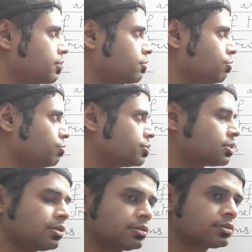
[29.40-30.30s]
whose
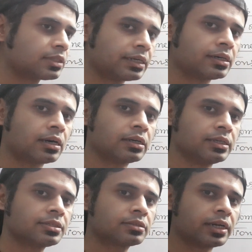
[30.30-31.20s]
center
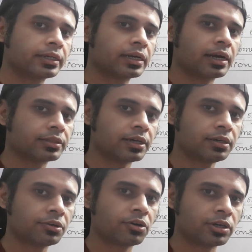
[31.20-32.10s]
is taken at
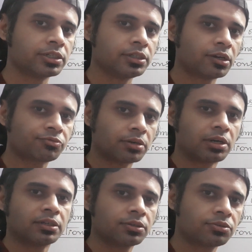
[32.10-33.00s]
the origin of
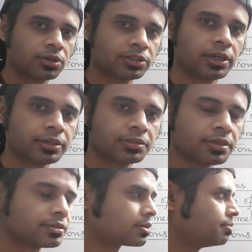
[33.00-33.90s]
our coordinate
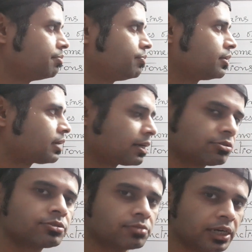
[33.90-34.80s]
system and
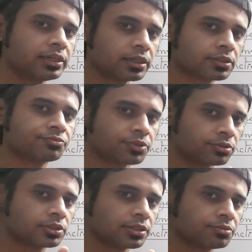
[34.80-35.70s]
whose radius of
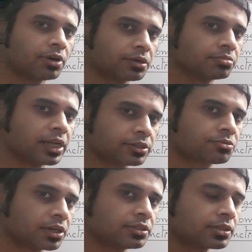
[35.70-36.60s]
course is 1. That's
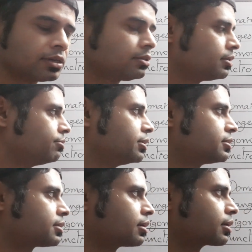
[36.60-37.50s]
why it's a unit
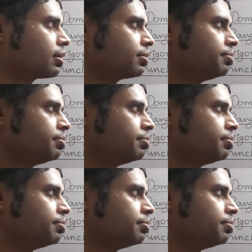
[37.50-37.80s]
circle.